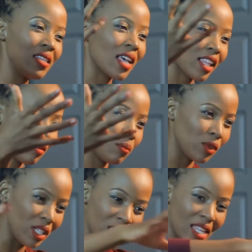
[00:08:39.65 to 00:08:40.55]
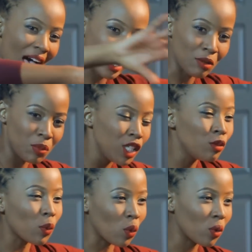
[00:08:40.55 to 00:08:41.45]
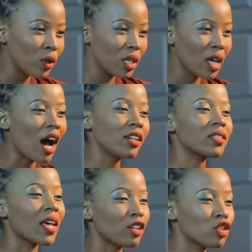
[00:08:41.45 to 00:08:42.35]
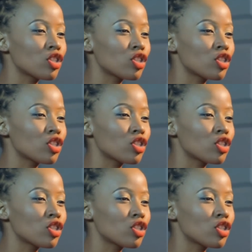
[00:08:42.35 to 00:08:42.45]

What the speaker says: these other people outside.